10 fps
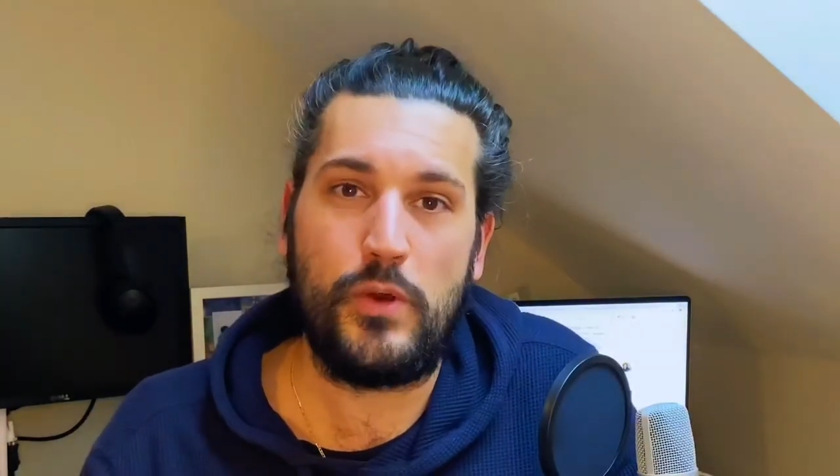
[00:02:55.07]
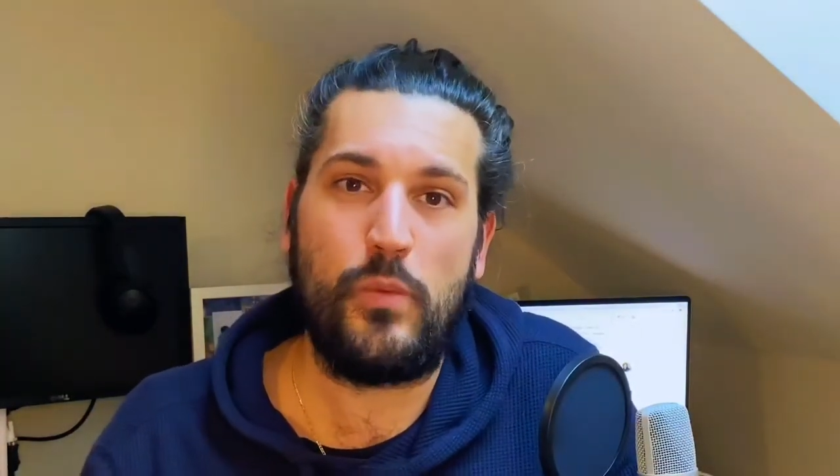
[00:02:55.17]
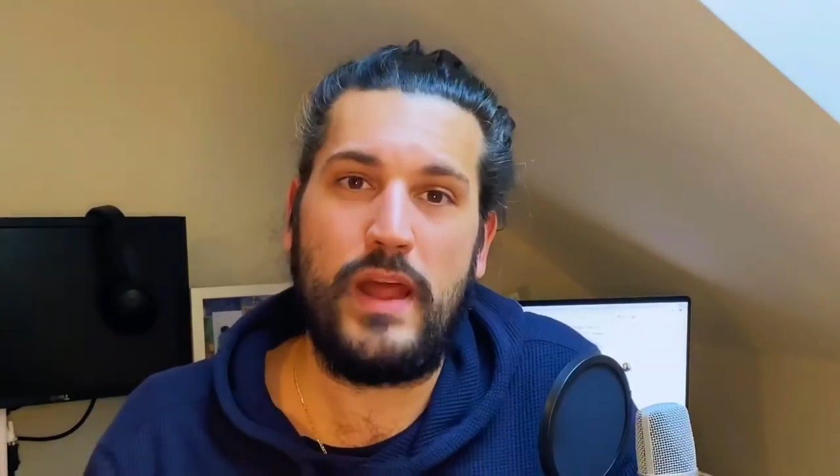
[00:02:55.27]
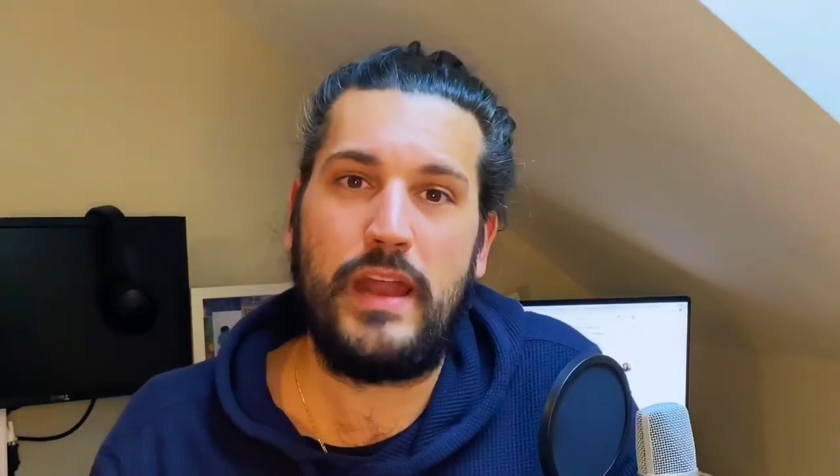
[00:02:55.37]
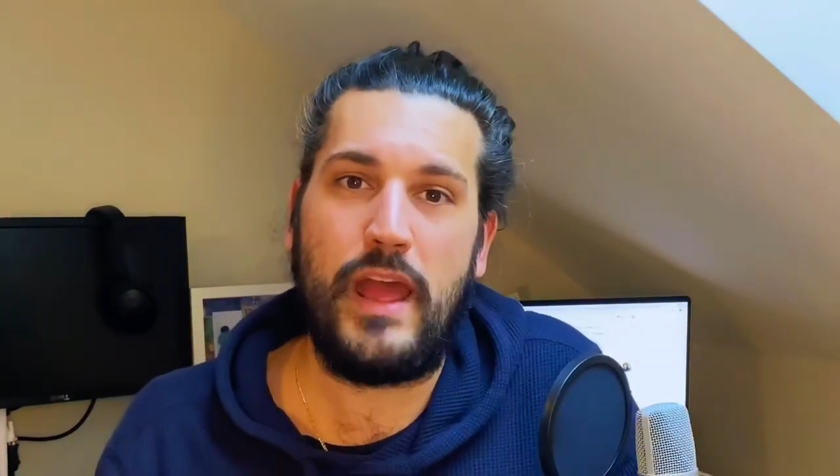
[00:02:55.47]

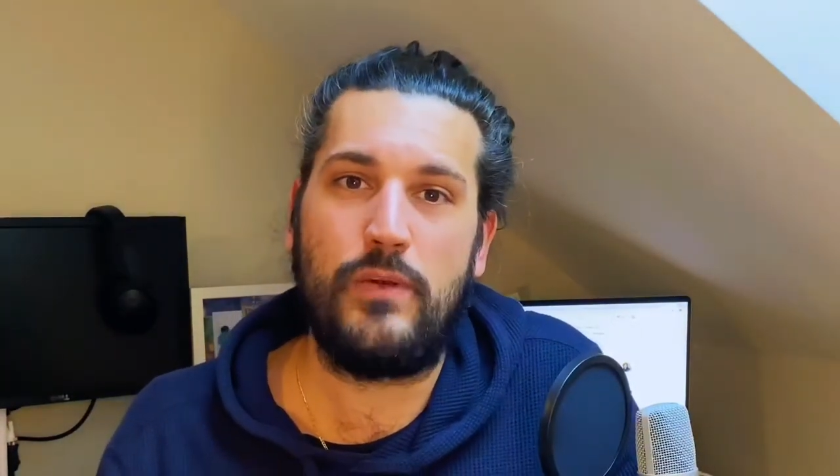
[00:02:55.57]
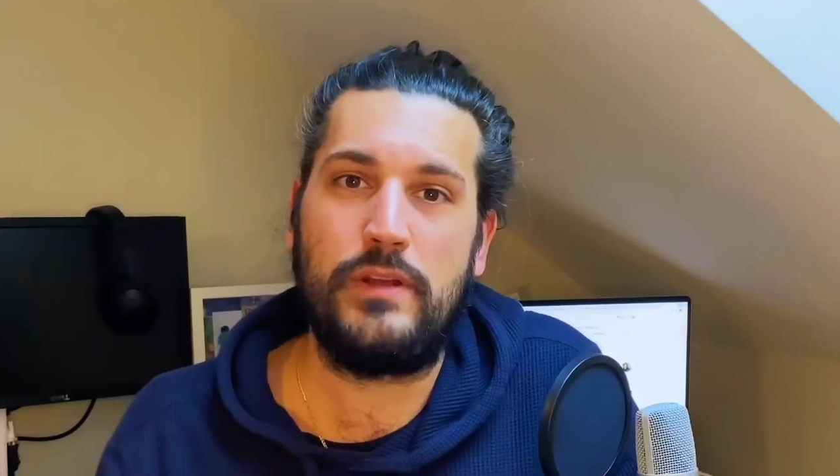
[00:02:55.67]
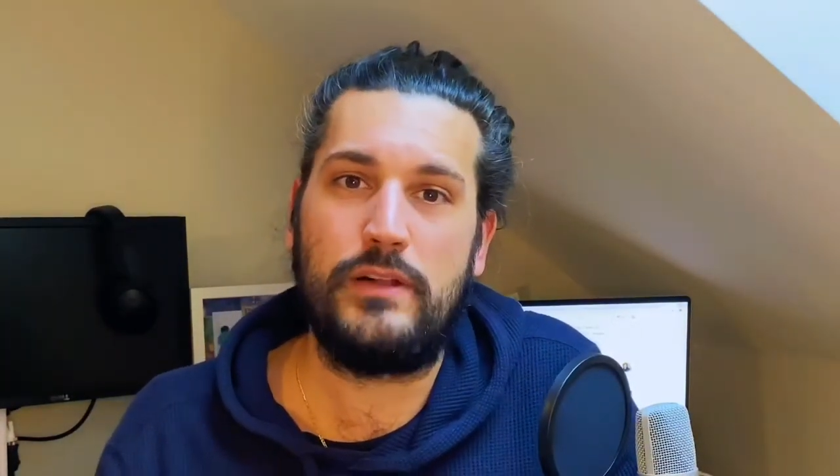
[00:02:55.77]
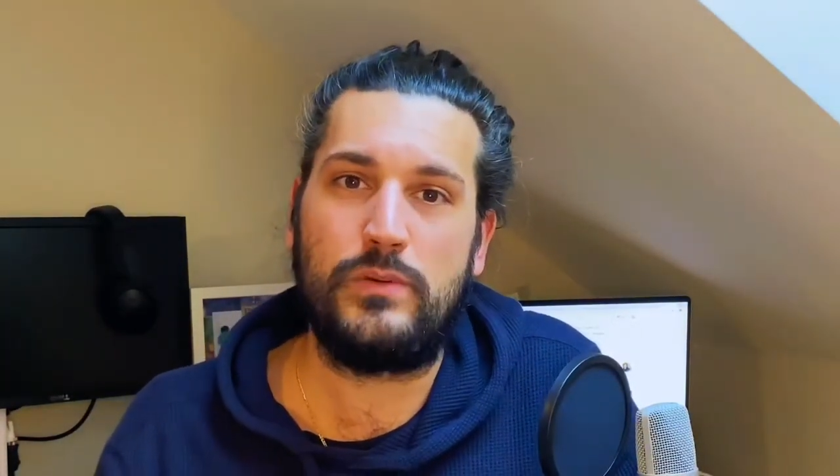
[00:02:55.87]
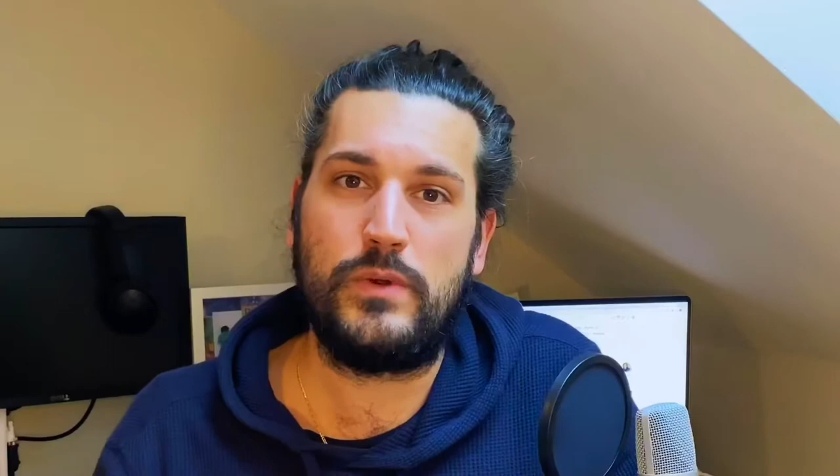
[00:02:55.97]
when our
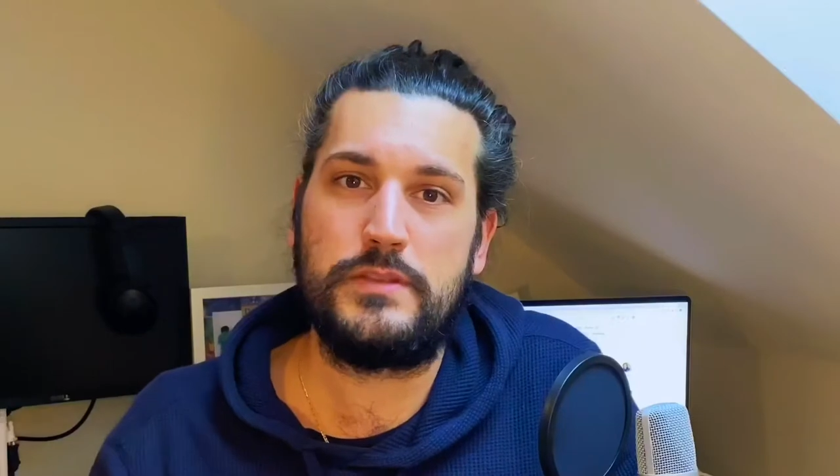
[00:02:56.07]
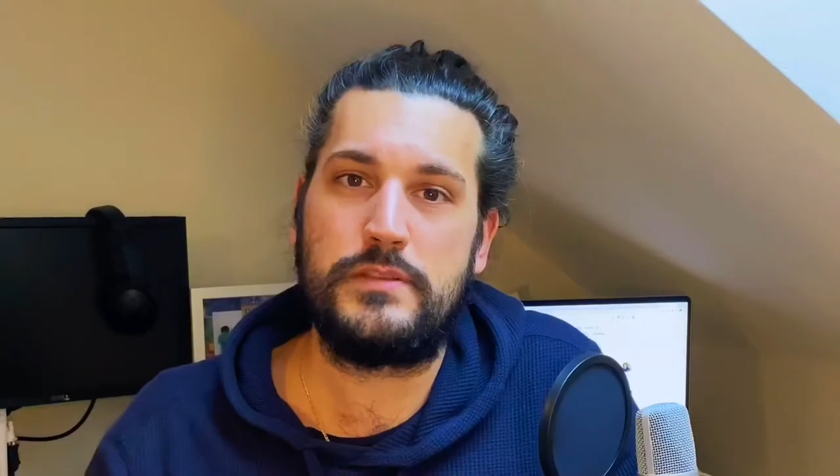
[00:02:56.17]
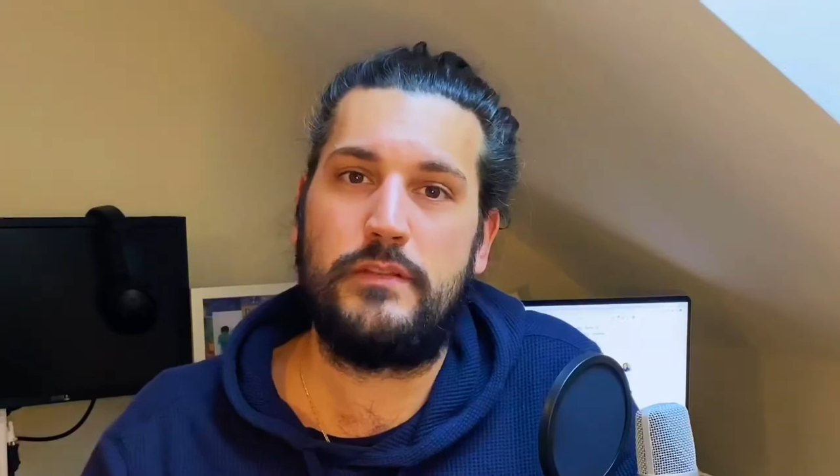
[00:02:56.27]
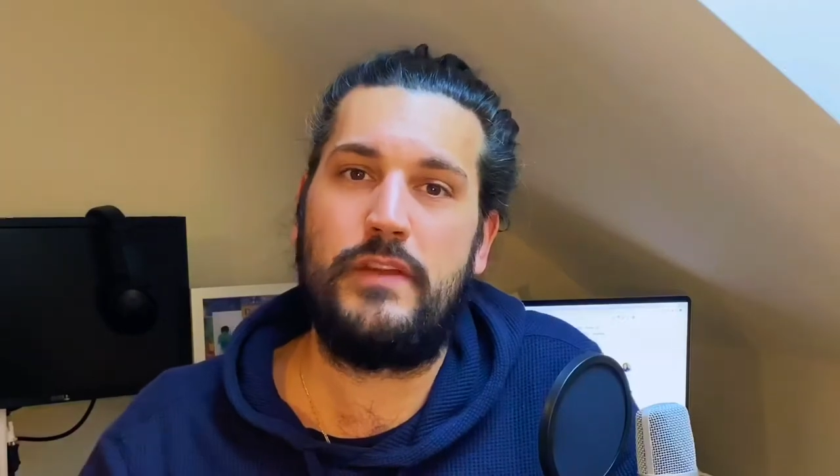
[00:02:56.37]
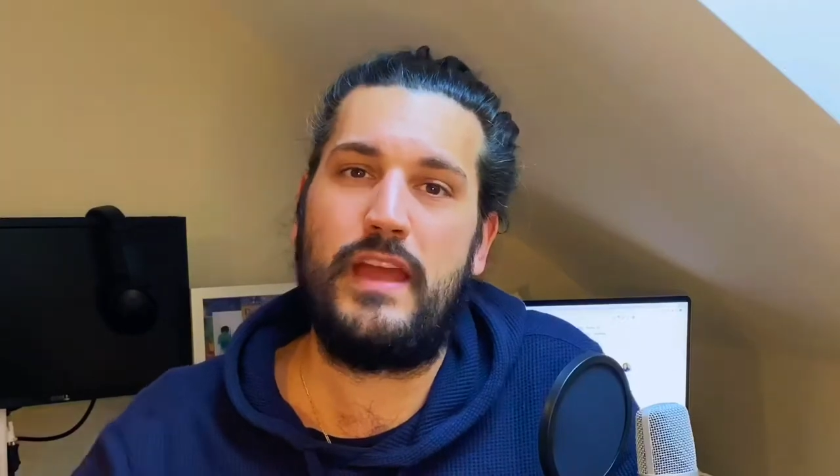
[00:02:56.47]
little ones
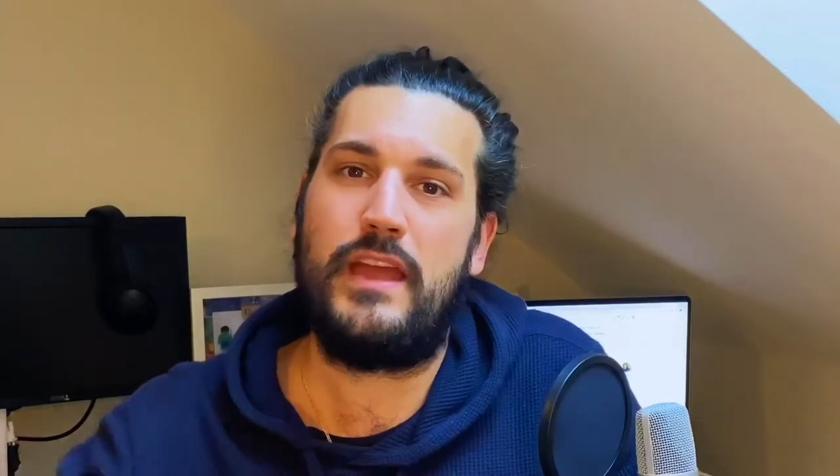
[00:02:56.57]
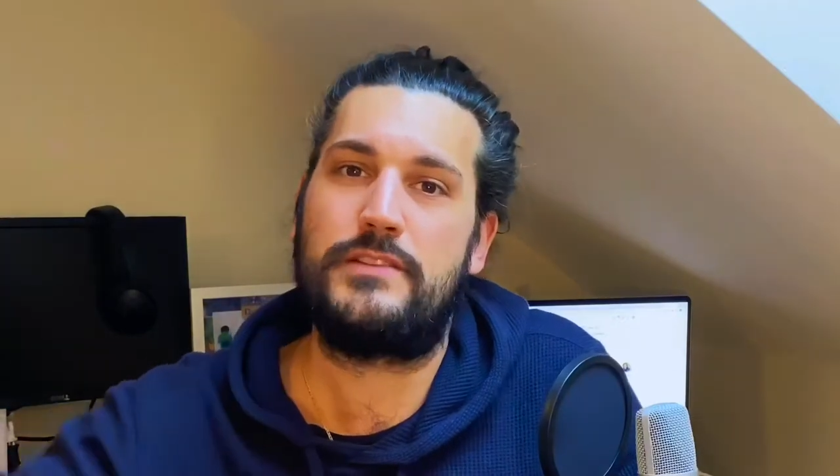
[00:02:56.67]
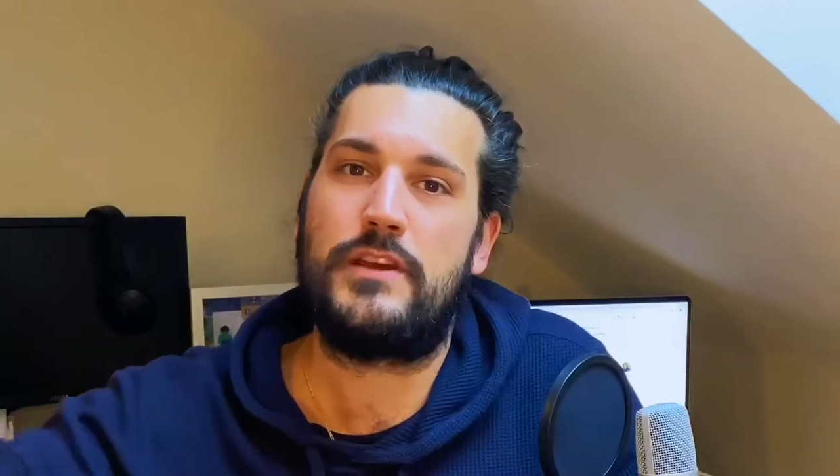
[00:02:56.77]
have hit